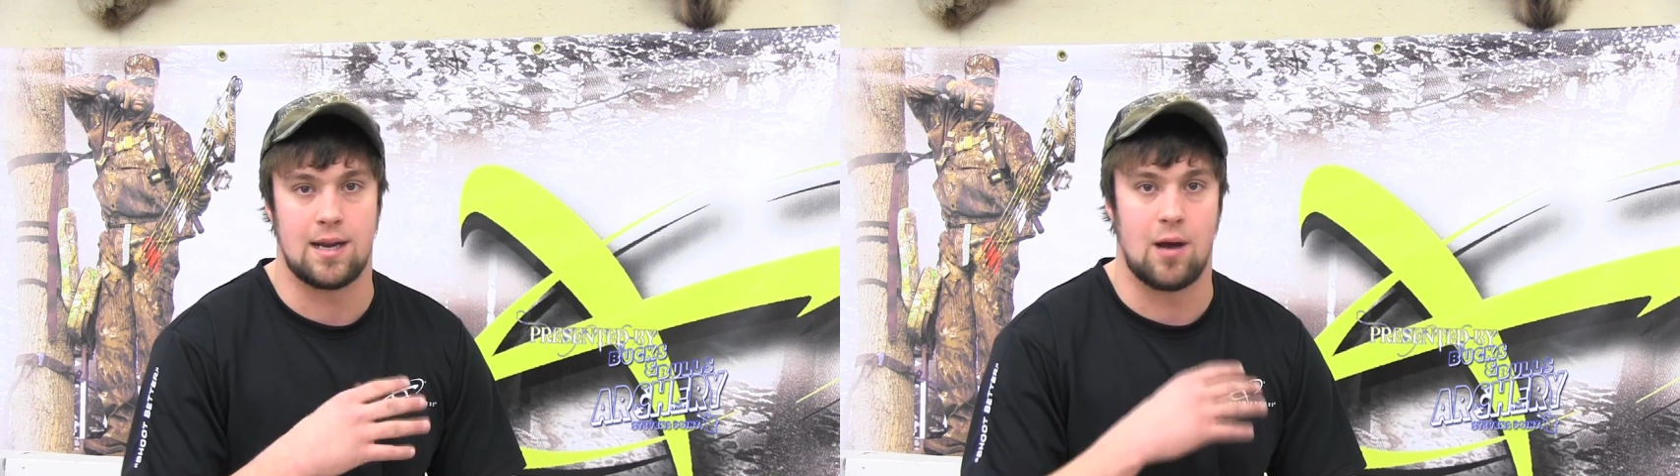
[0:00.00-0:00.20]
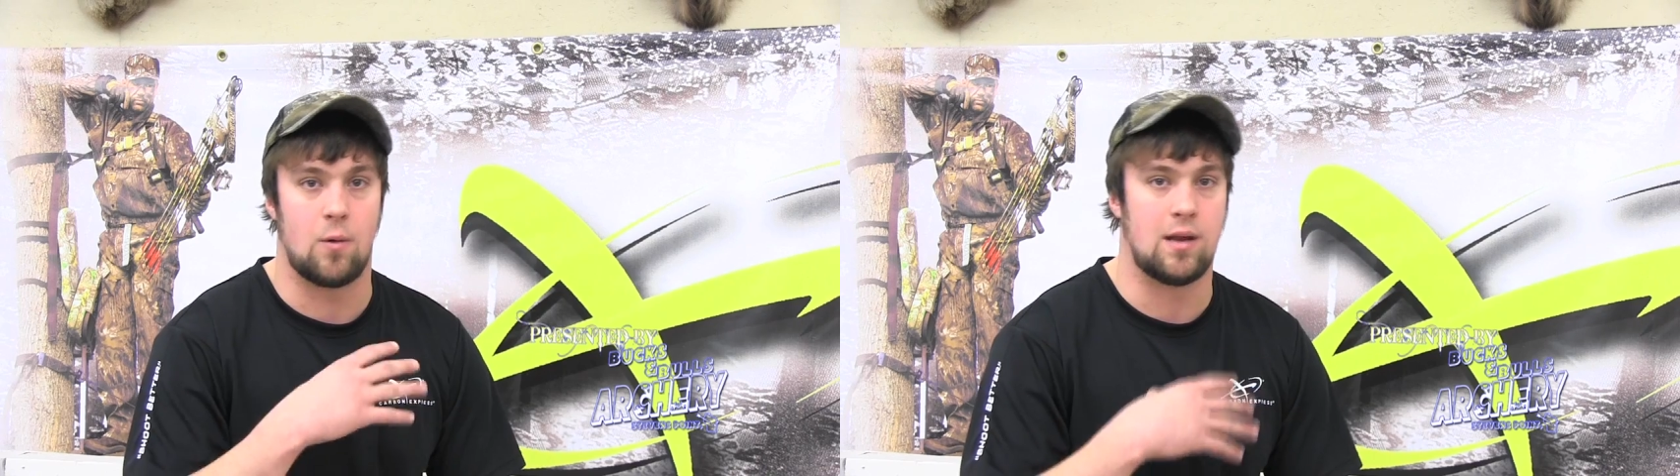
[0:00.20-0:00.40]

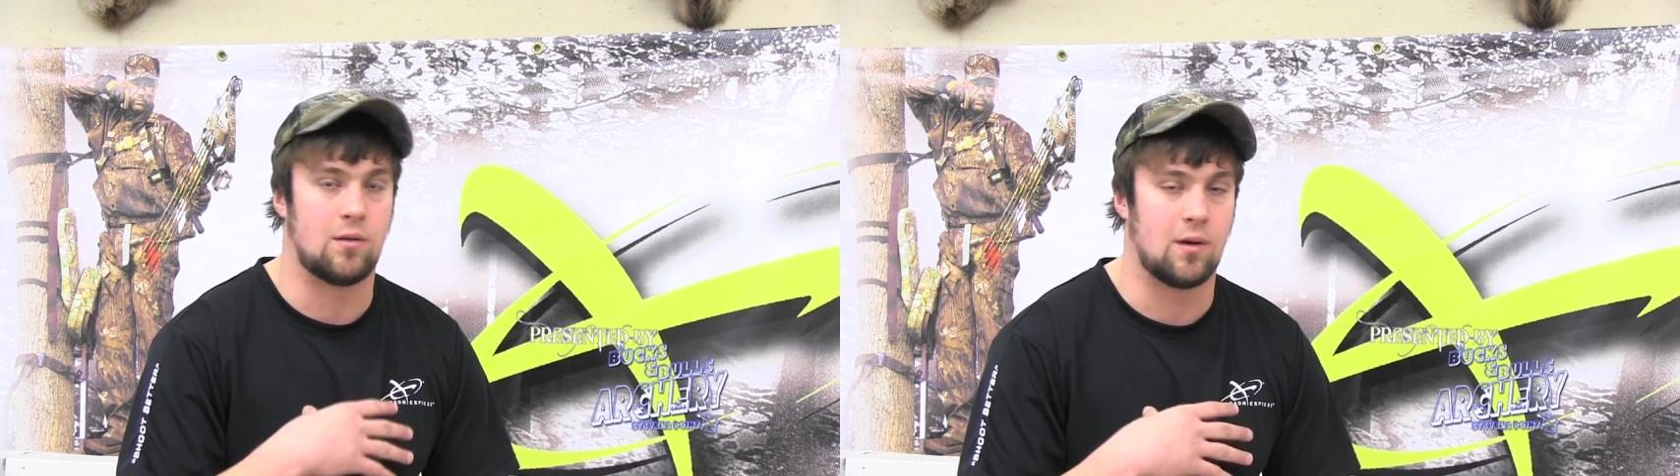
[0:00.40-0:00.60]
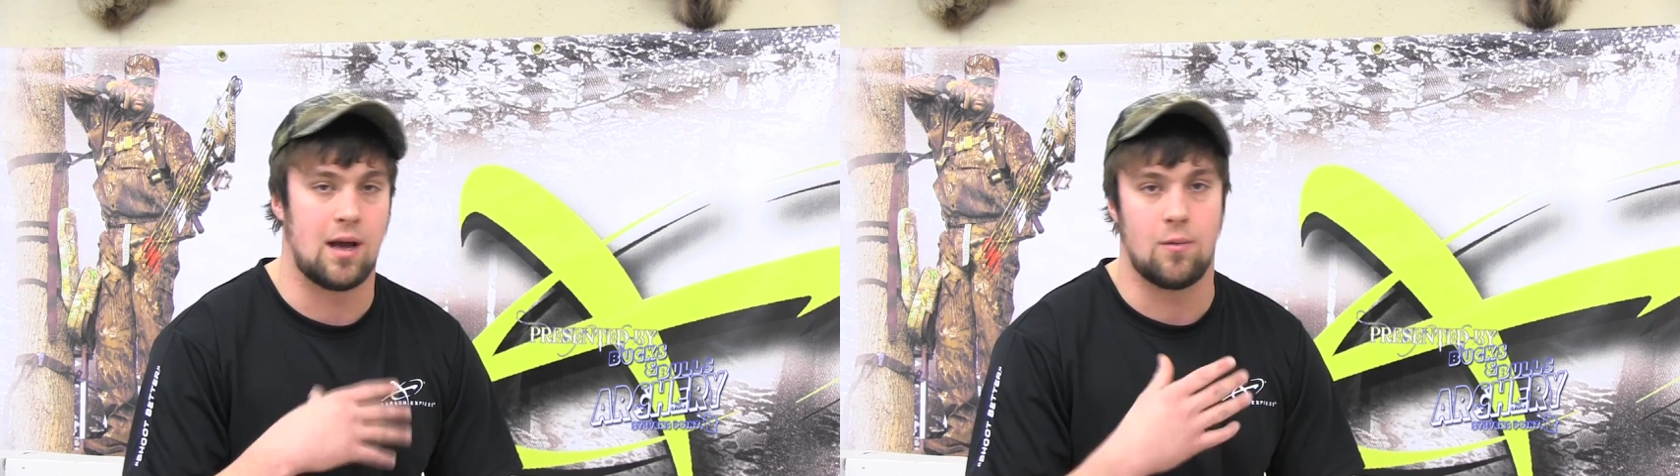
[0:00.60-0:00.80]
not way
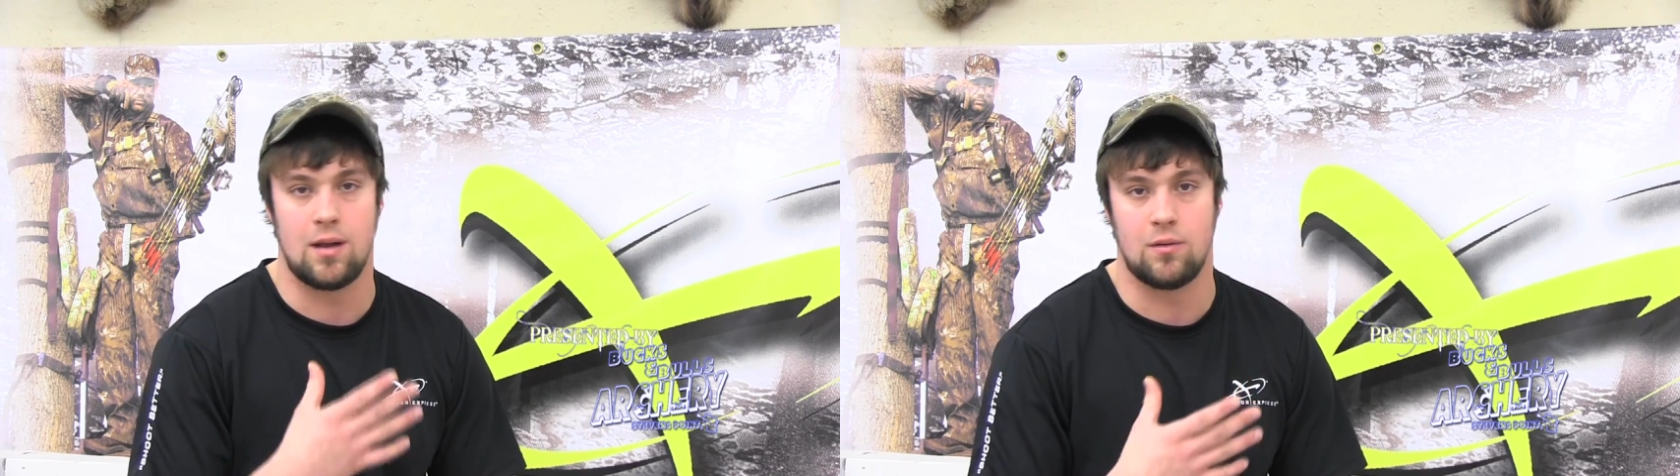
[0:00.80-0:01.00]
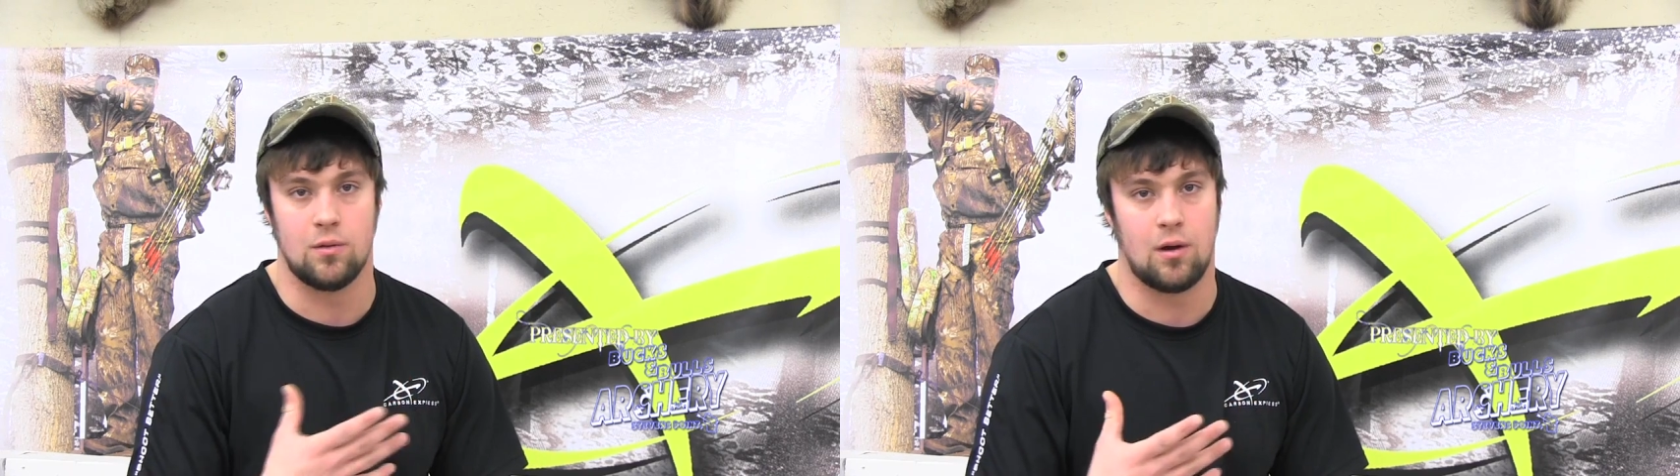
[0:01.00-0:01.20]
too high,
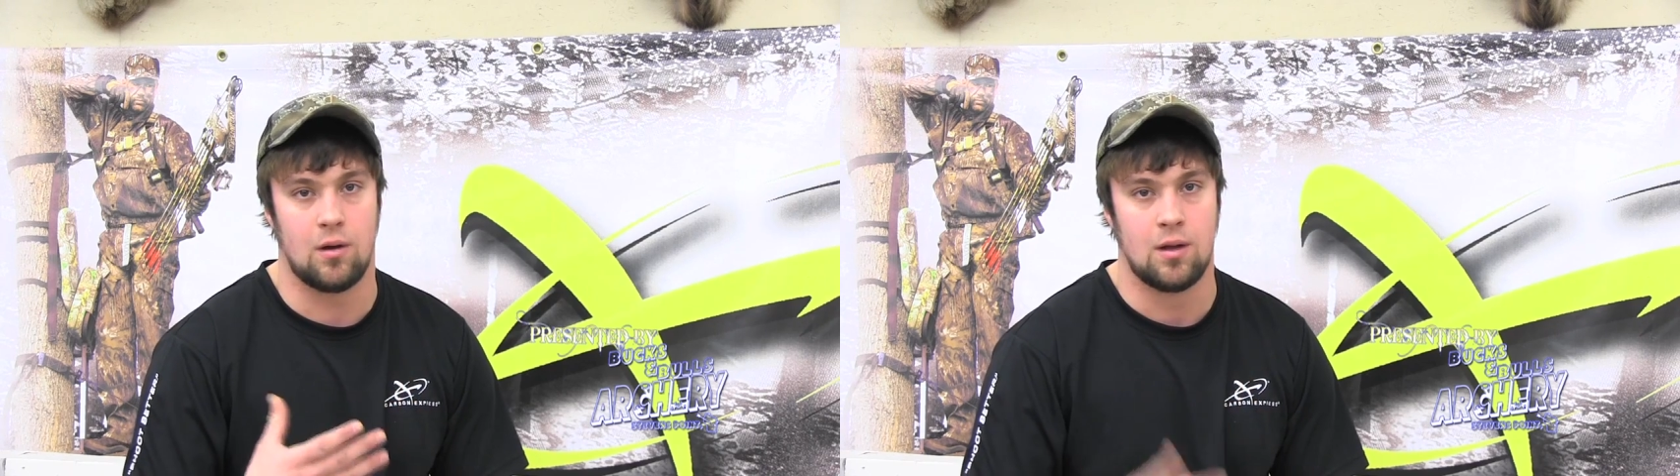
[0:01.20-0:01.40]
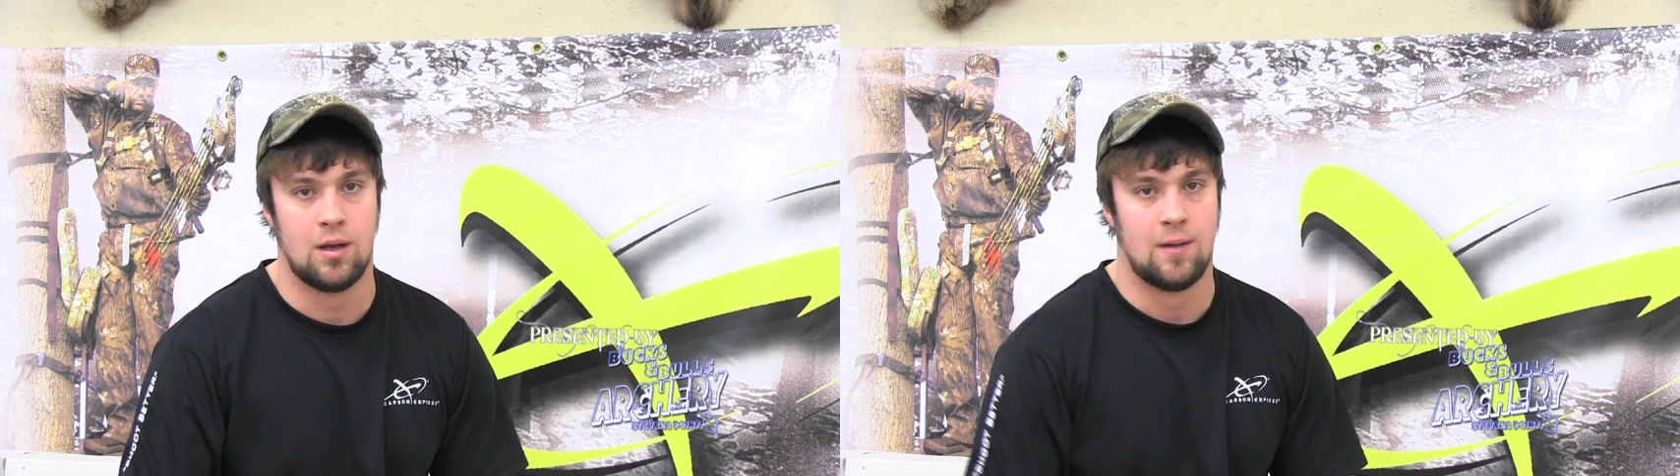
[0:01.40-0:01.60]
way too low.